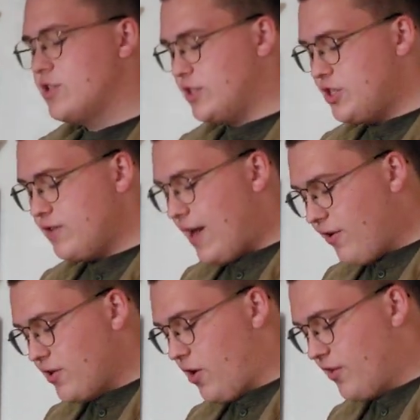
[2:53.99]
Since you
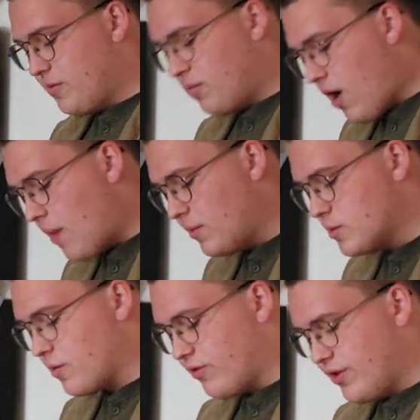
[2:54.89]
now know the
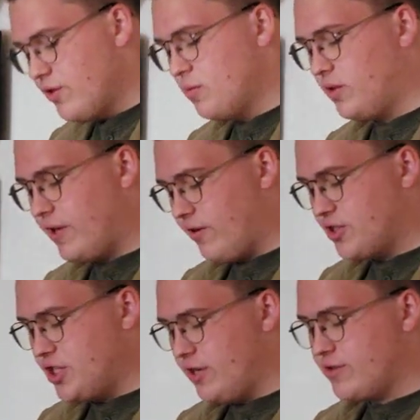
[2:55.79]
problems with renewable
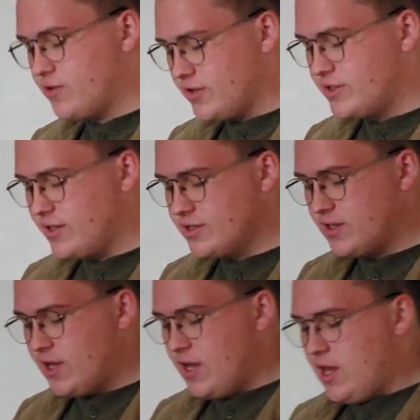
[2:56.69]
energy
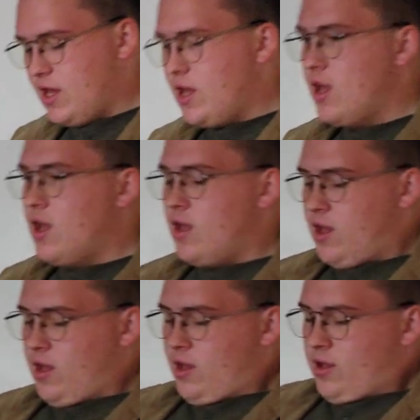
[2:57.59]
sources,
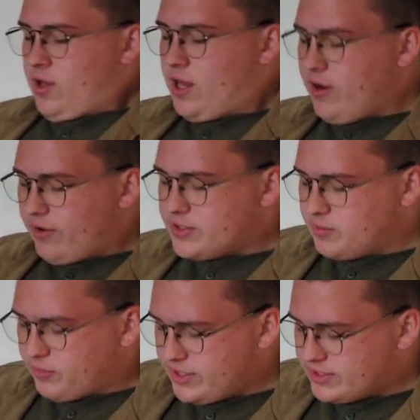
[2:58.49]
here are
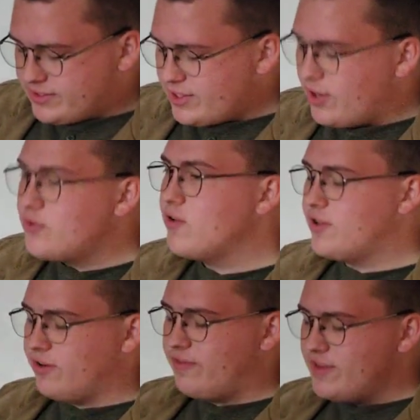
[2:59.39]
some reasons
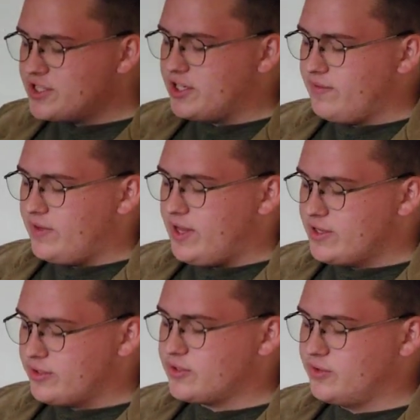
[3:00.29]
nuclear fission
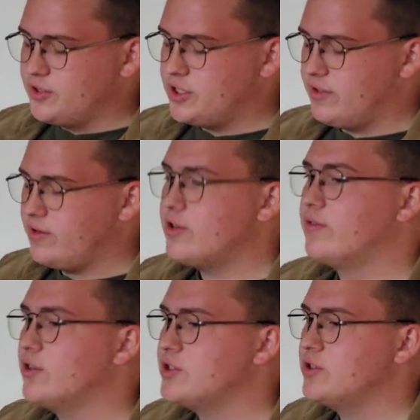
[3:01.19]
is a solution
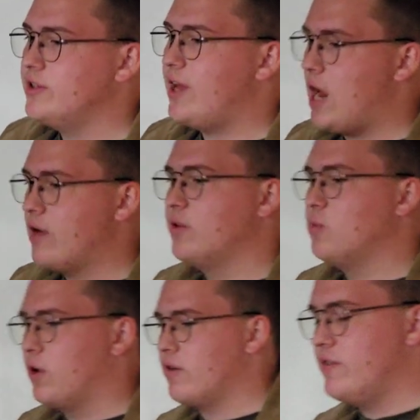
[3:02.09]
to virtually
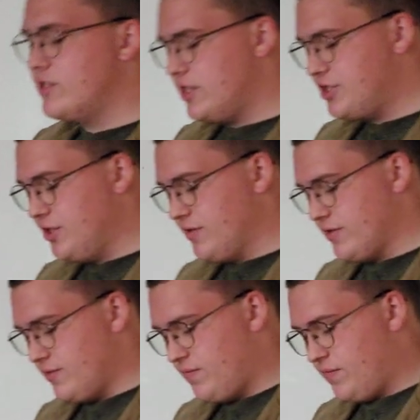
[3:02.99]
every of these
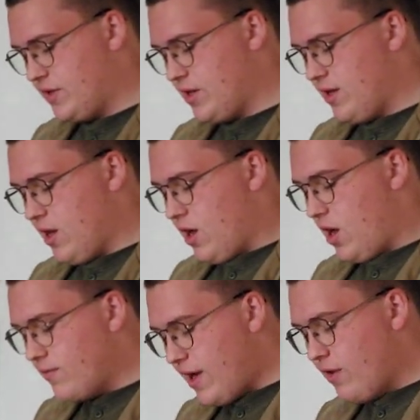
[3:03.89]
issues.
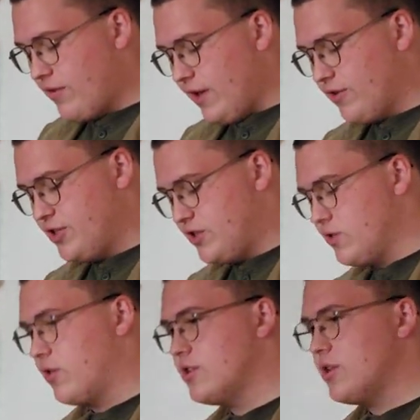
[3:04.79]
Of every energy
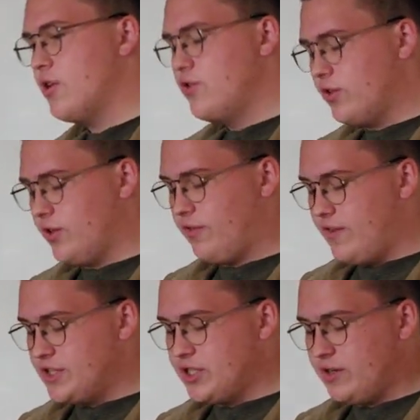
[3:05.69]
source, nuclear
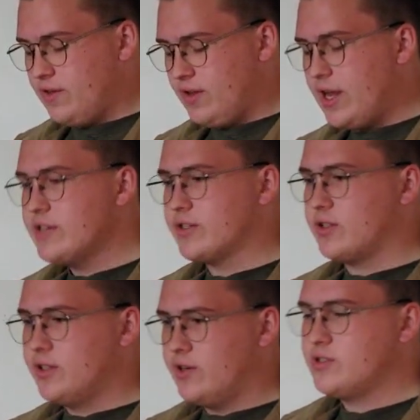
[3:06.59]
fission is the
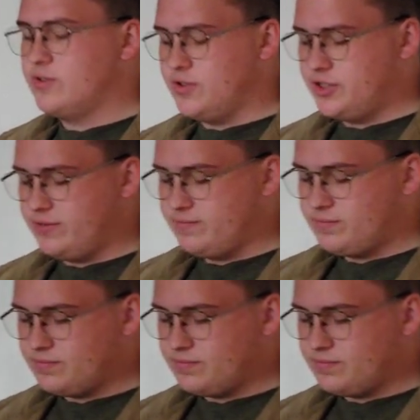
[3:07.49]
clear solution.